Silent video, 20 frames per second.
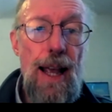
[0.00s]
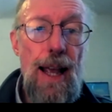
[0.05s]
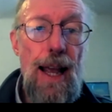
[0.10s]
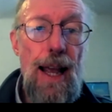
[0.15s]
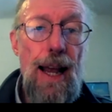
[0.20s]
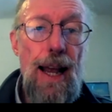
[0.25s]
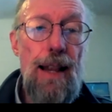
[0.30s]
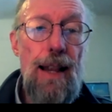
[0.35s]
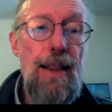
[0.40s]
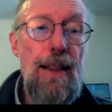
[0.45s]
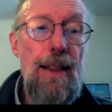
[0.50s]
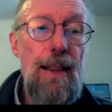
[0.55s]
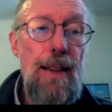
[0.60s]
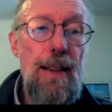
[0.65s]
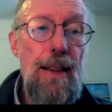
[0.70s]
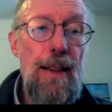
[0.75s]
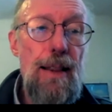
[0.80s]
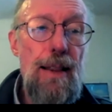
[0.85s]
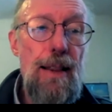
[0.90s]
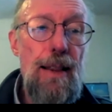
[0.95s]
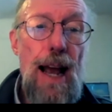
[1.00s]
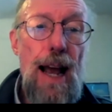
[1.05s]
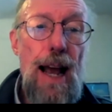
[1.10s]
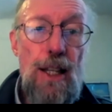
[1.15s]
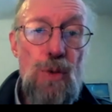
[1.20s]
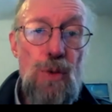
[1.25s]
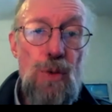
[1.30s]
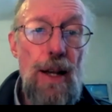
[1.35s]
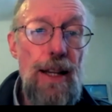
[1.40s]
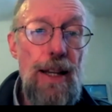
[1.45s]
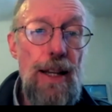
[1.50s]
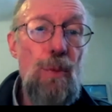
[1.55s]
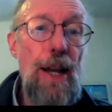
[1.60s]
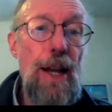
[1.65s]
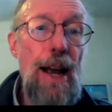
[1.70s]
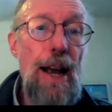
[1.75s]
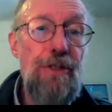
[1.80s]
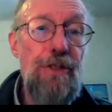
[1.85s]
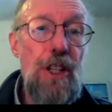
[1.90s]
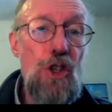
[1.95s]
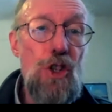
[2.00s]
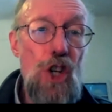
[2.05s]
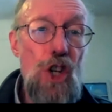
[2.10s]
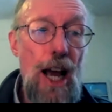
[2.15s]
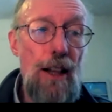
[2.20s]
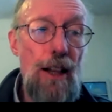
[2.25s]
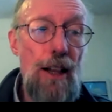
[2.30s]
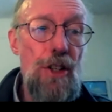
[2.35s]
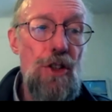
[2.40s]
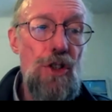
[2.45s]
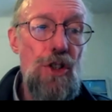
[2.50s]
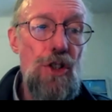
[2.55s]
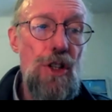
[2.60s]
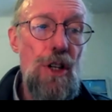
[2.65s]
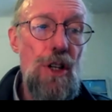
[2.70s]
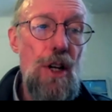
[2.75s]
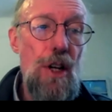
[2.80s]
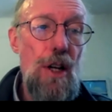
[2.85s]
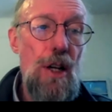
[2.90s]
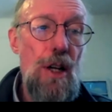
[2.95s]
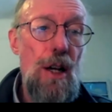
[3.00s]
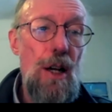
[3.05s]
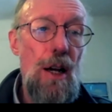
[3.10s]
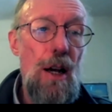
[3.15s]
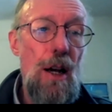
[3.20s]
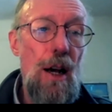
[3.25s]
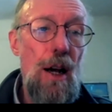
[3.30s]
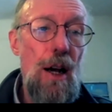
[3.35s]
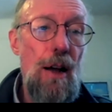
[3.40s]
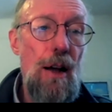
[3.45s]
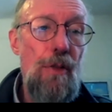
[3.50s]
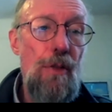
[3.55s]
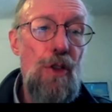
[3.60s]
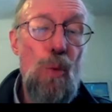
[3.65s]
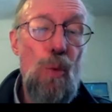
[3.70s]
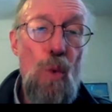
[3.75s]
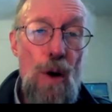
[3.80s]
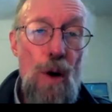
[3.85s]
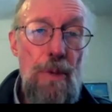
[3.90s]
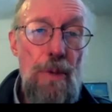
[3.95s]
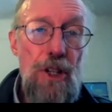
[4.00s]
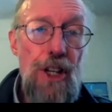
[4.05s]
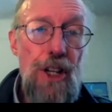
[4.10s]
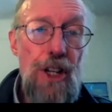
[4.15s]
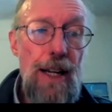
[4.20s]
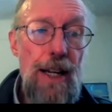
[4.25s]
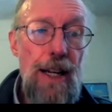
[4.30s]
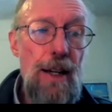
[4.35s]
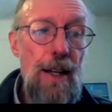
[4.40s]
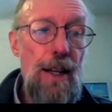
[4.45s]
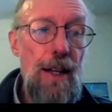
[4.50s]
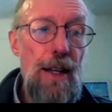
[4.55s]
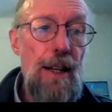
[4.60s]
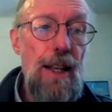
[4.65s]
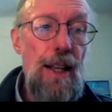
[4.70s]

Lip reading: And that's where I think we have to challenge the war machine,